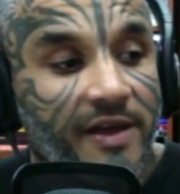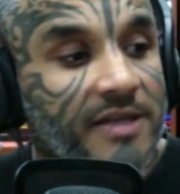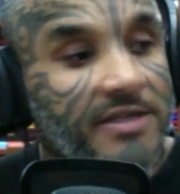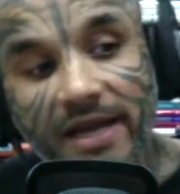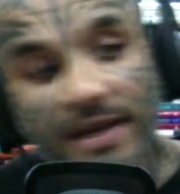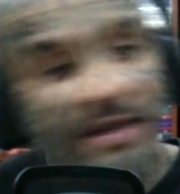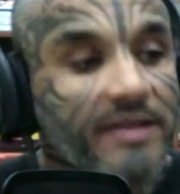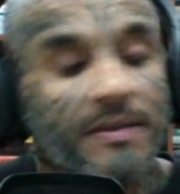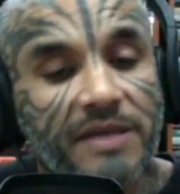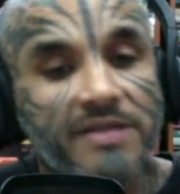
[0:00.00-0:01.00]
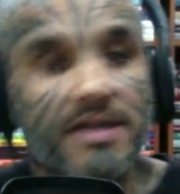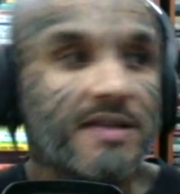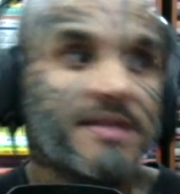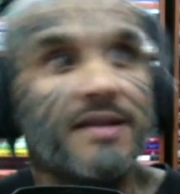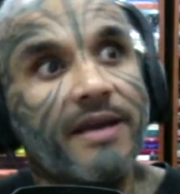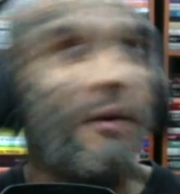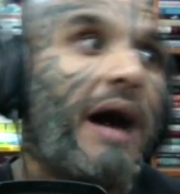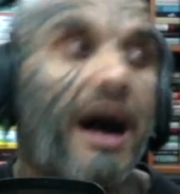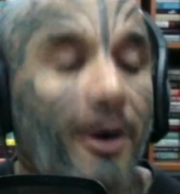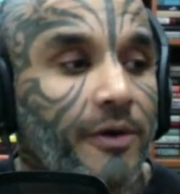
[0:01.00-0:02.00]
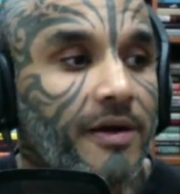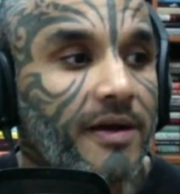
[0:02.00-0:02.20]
So anything the person does is like, wow.